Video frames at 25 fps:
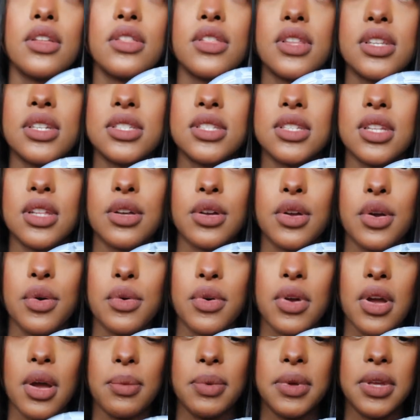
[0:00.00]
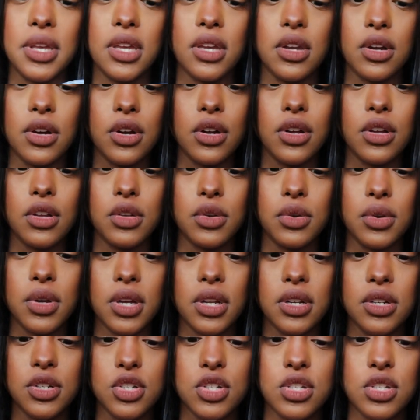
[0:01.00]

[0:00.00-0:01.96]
the silicone cup here you can